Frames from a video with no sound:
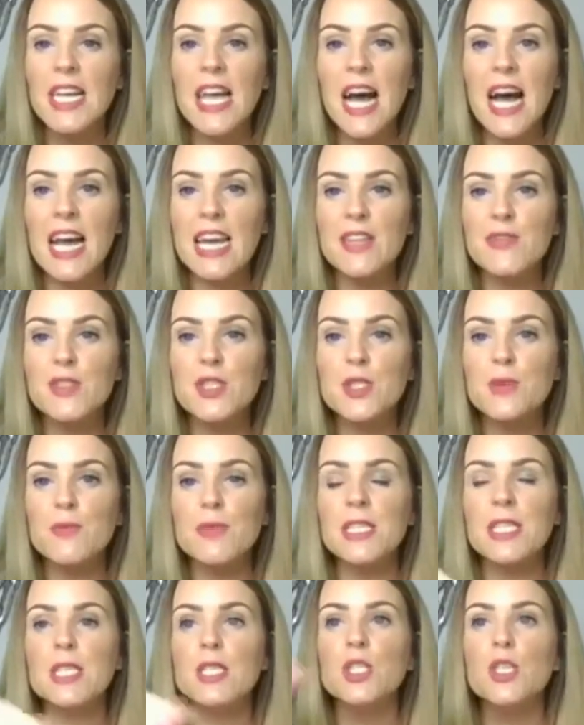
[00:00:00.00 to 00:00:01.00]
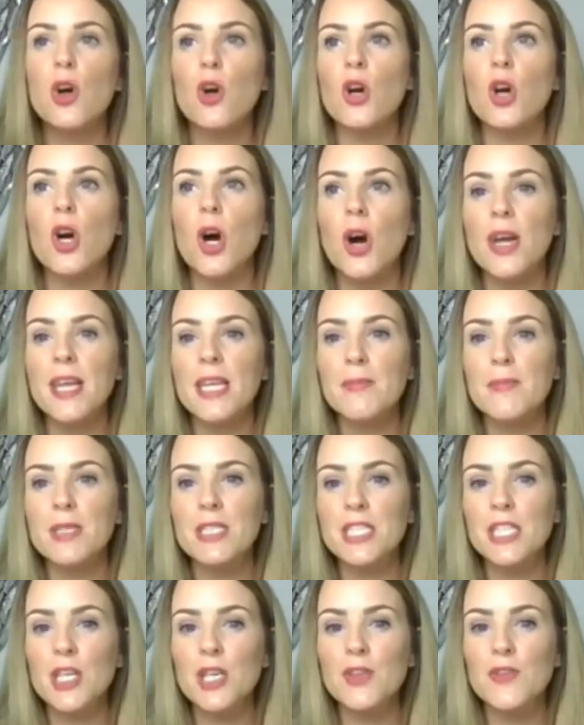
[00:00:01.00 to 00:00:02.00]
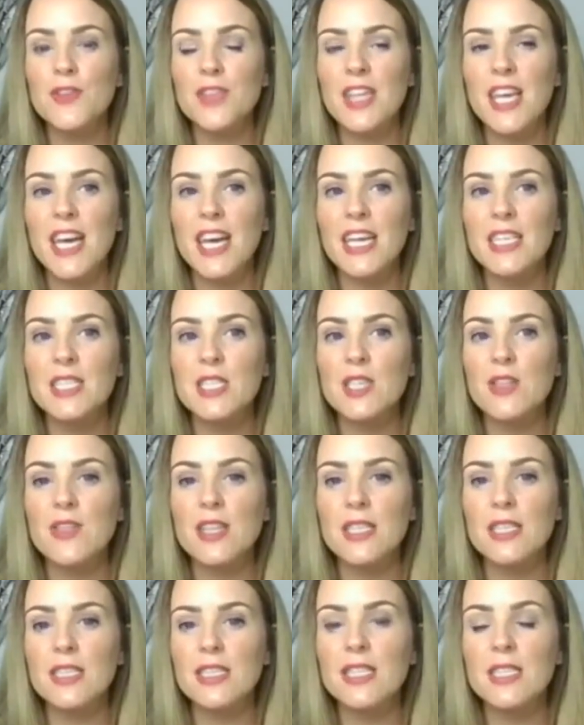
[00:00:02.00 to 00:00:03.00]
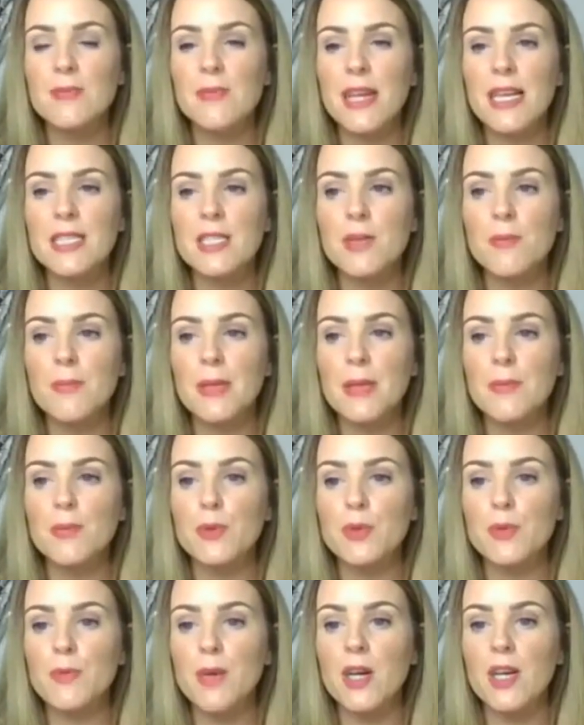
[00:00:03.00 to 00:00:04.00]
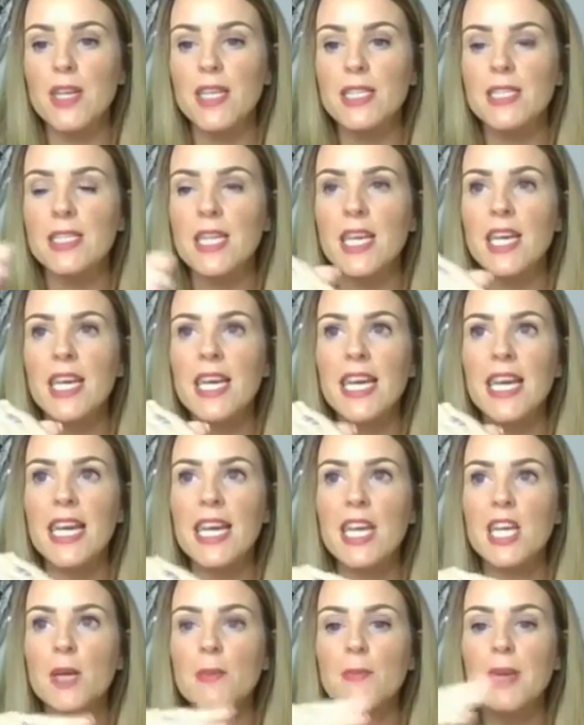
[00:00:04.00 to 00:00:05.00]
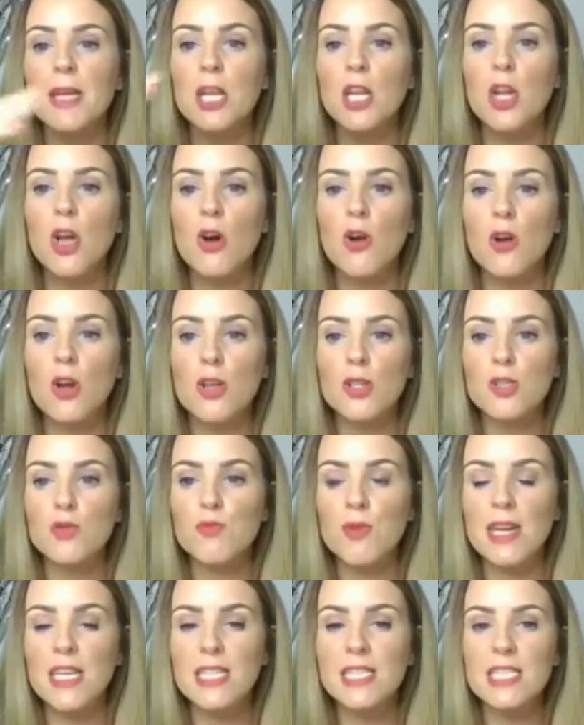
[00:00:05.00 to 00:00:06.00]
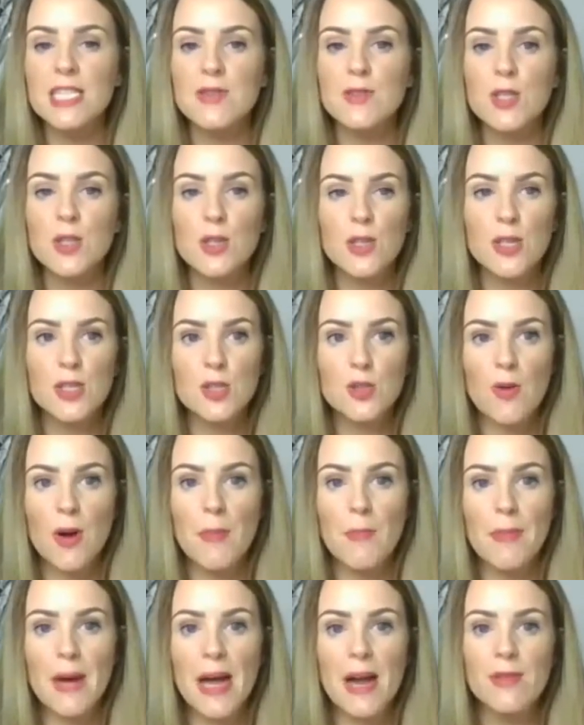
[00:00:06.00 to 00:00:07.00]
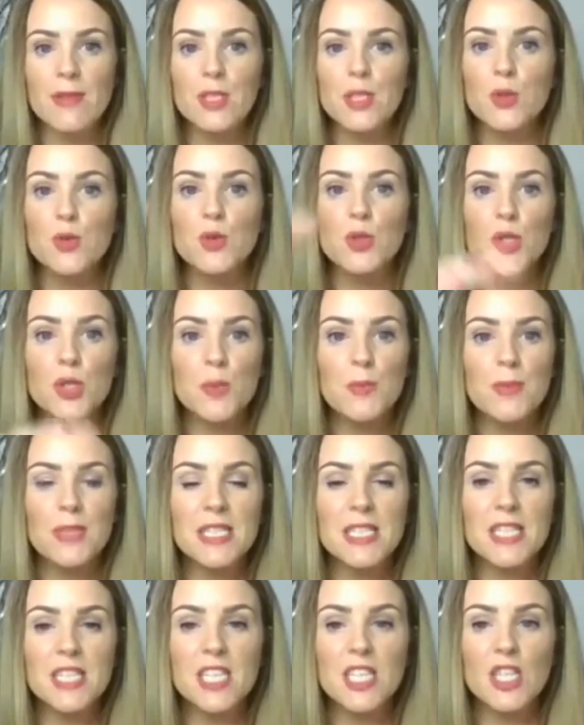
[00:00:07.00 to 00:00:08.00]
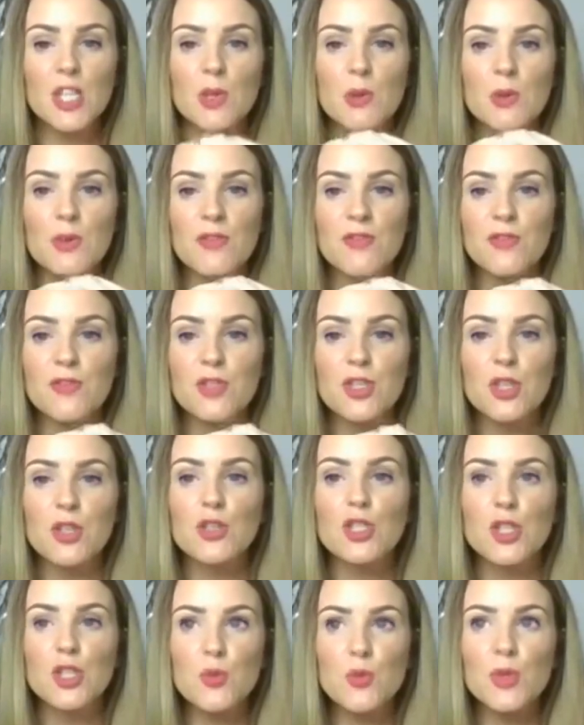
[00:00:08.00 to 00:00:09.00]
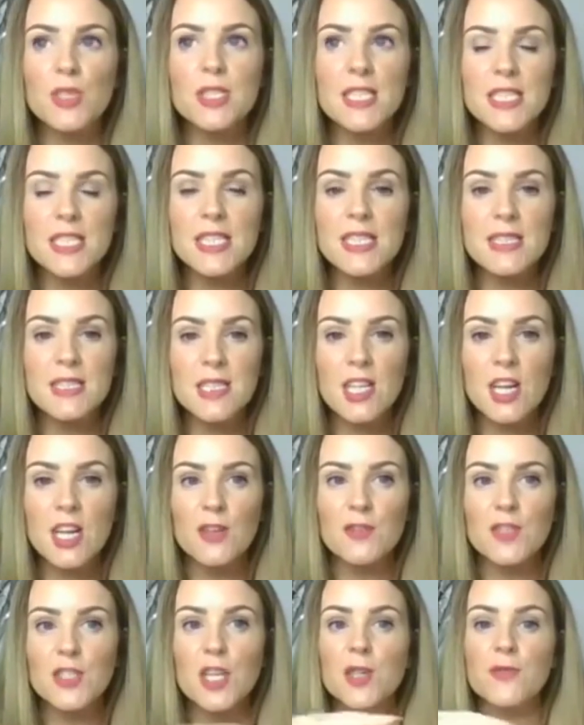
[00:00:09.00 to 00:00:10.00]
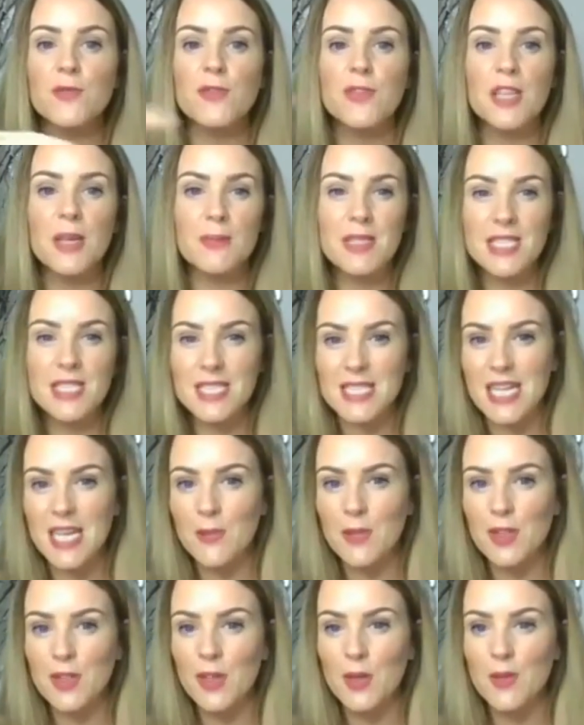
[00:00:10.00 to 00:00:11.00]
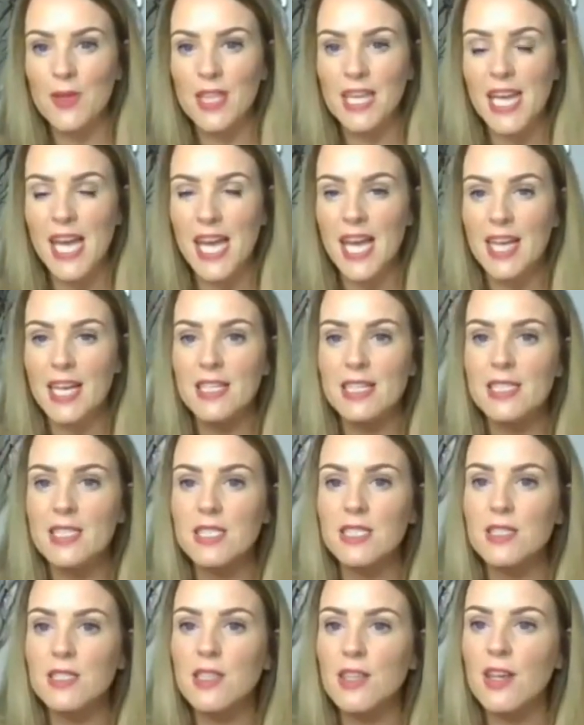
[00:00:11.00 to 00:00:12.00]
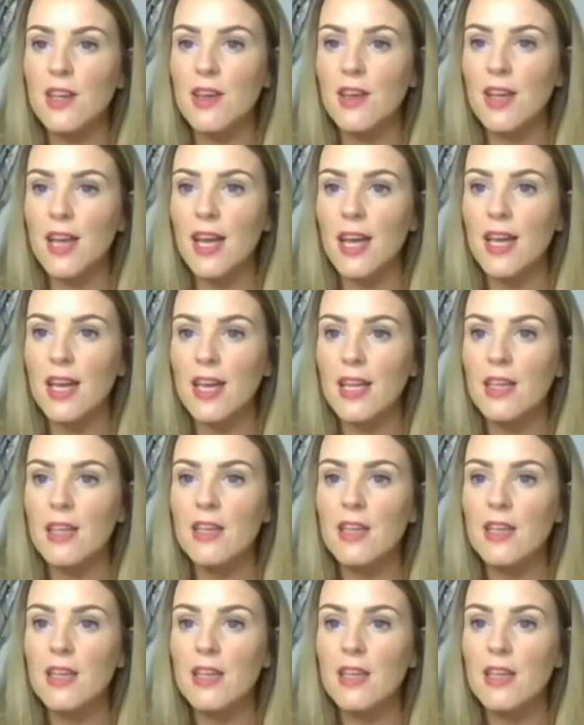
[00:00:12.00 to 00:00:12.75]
And if somebody's not got anybody over there, so that this plays on people's minds, it can be long lost relatives, long lost grandparents, or somebody that you have touched once in this lifetime for them to stay with you in the next. Okay.